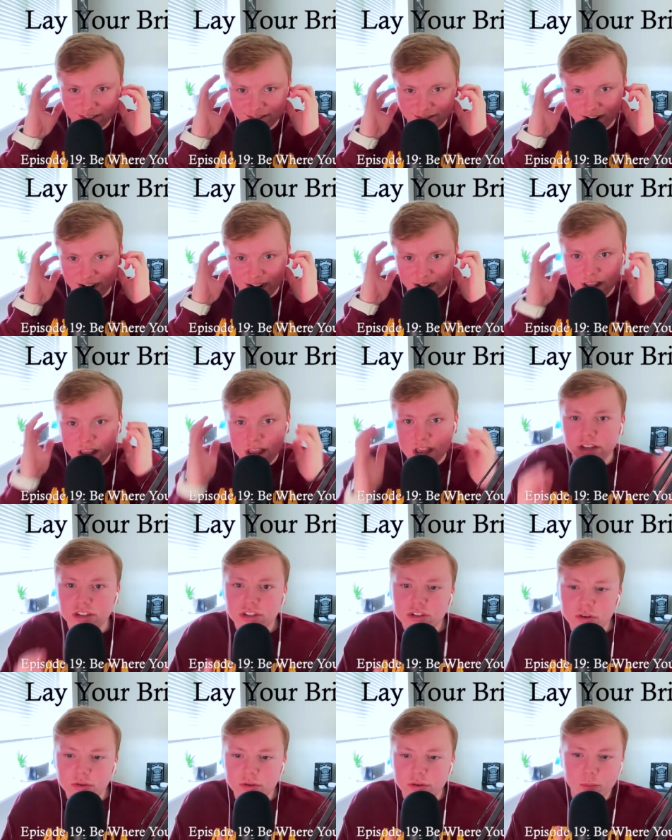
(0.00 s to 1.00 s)
right?
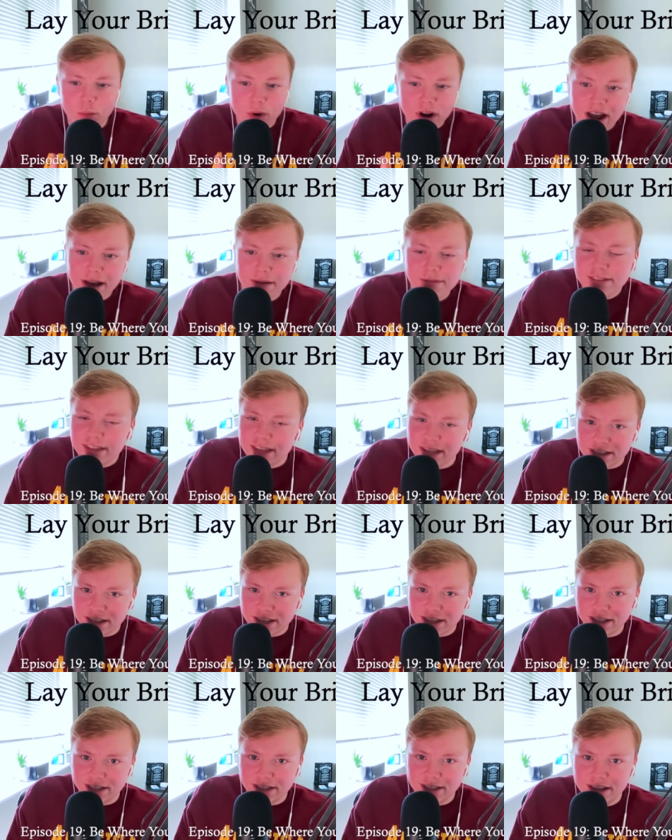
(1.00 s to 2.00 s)
So what I'm
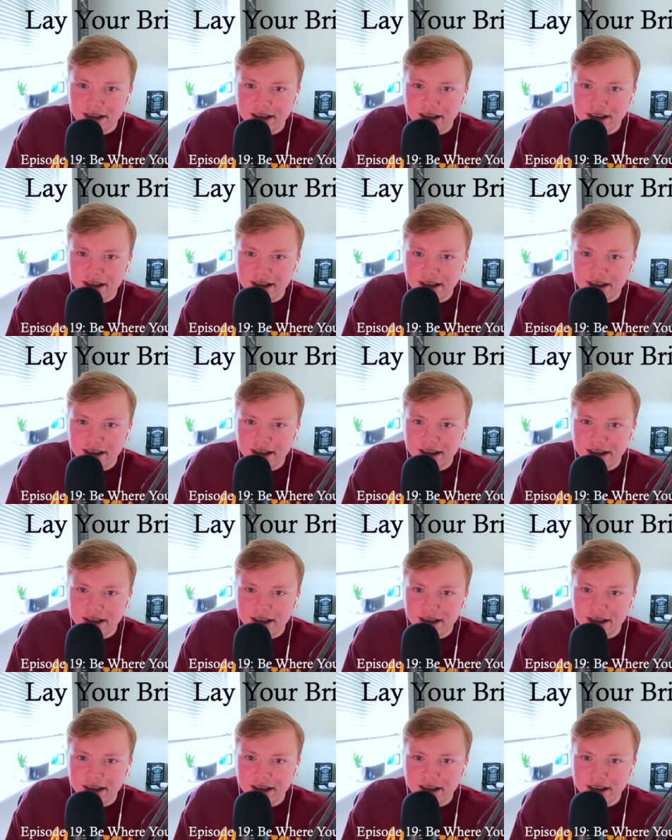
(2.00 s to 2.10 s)
thinking